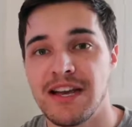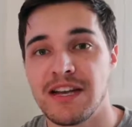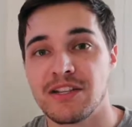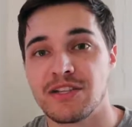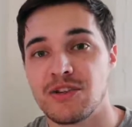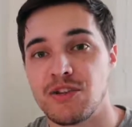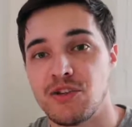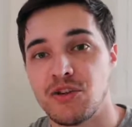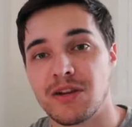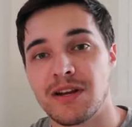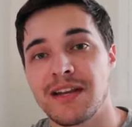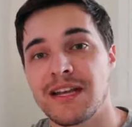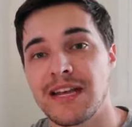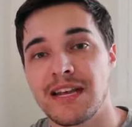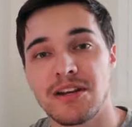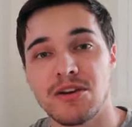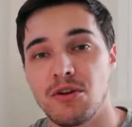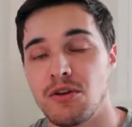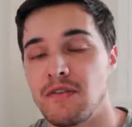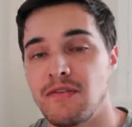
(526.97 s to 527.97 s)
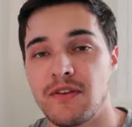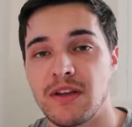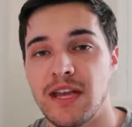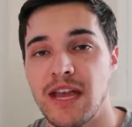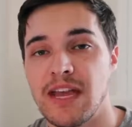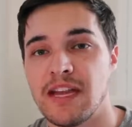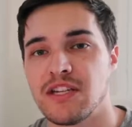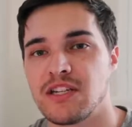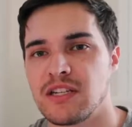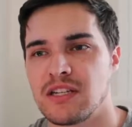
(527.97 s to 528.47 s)
So you're gonna get a
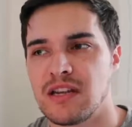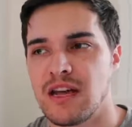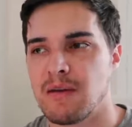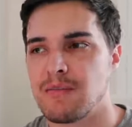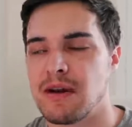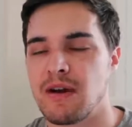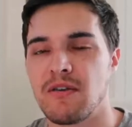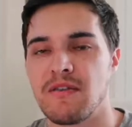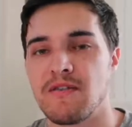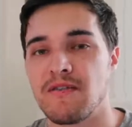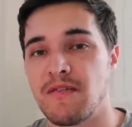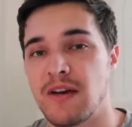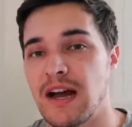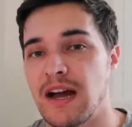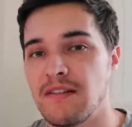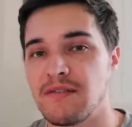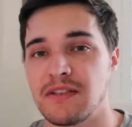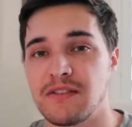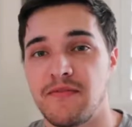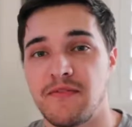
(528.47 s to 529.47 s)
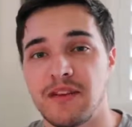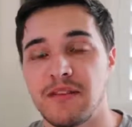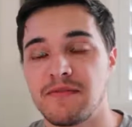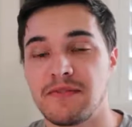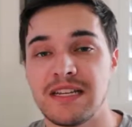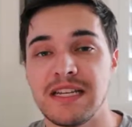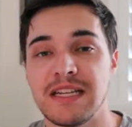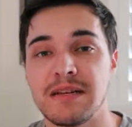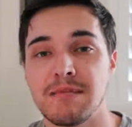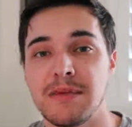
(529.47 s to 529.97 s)
notification about 5 to
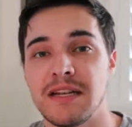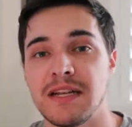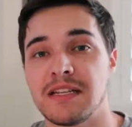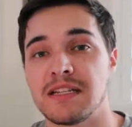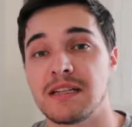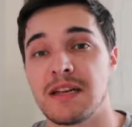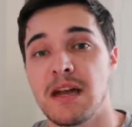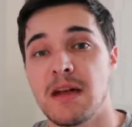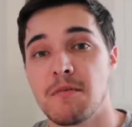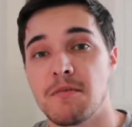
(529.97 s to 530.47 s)
15 minutes